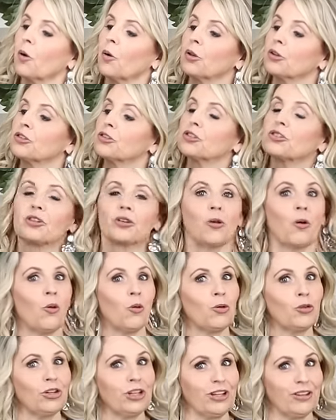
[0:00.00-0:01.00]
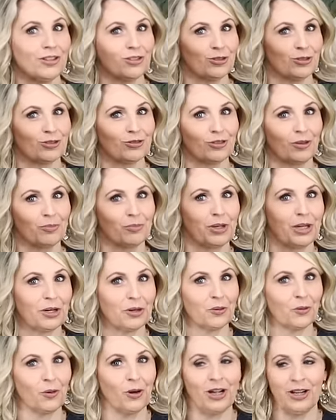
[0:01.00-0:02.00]
Oh, this is an oldie. This was from
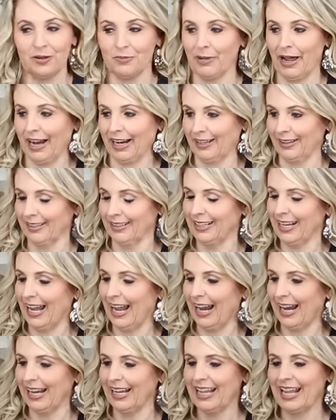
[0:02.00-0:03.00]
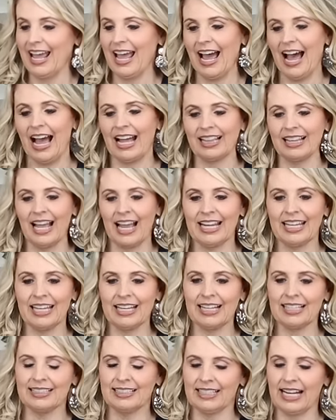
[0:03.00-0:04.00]
Pier 1 back in the day. I like
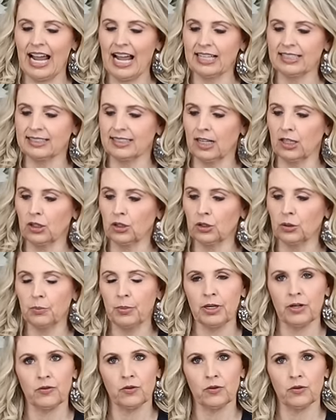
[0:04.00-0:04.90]
it because it has a little bit